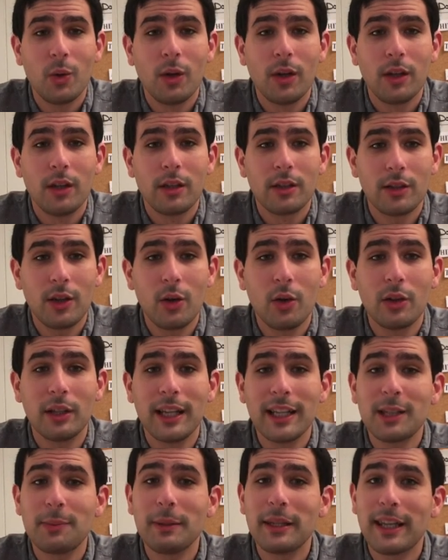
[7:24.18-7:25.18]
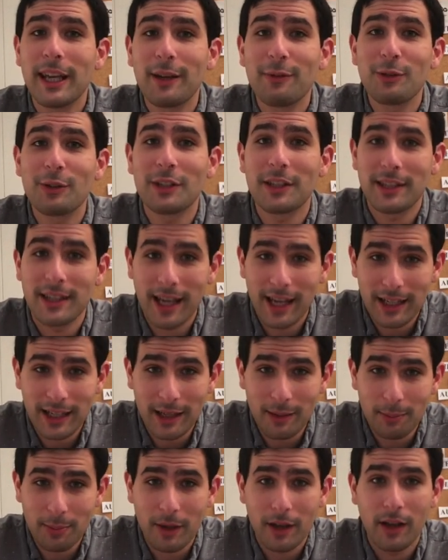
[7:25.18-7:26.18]
So let's be careful to sign
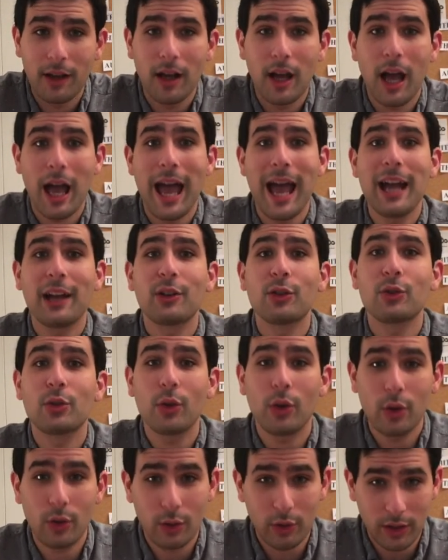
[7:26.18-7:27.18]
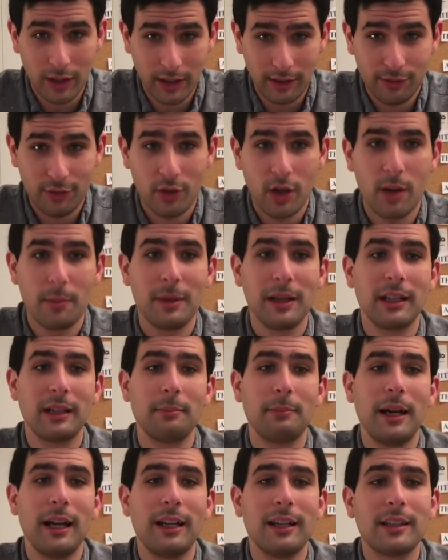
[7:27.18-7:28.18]
up extra early for our mail-in
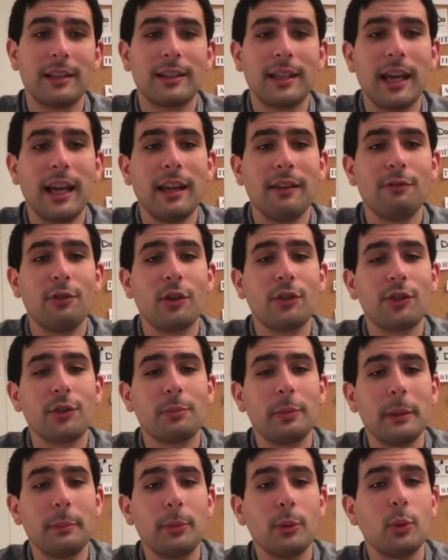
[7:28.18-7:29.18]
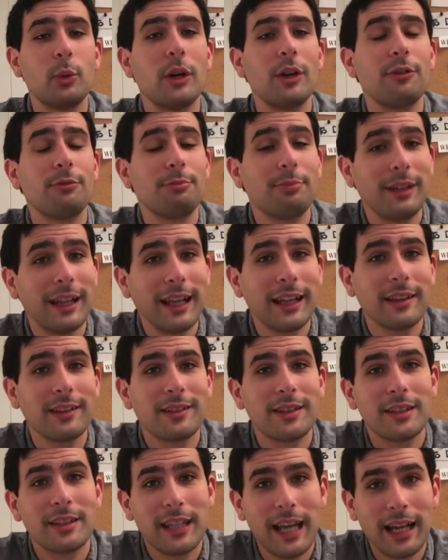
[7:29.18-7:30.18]
ballots and vote for people who have plans
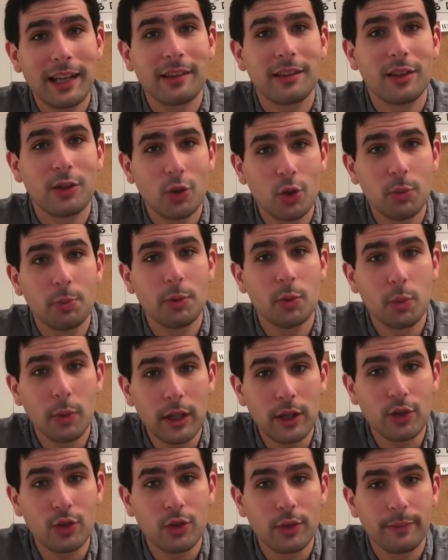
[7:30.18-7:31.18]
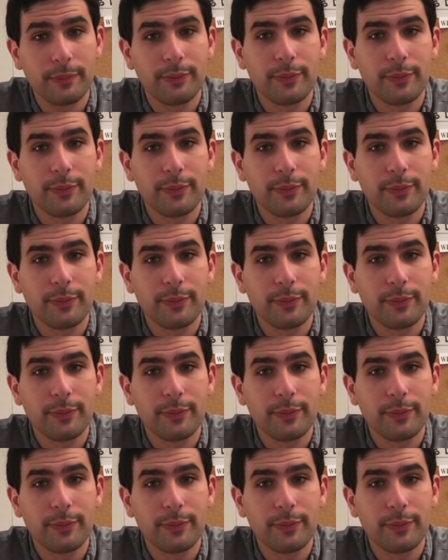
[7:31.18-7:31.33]
to tax the super rich.